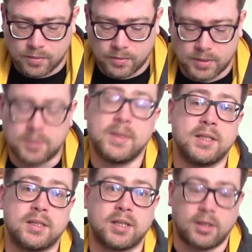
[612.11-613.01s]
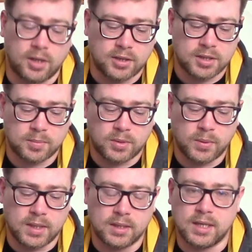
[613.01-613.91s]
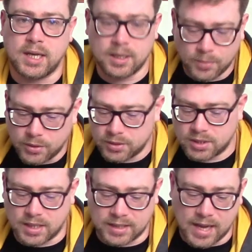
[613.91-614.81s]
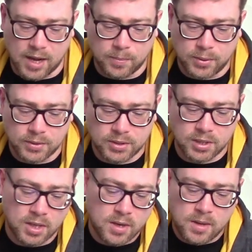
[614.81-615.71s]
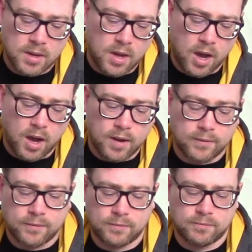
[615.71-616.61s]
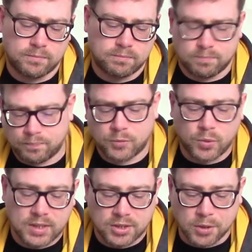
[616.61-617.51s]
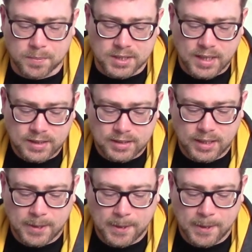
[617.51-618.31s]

which means there's a loss between the input and the output of 22%.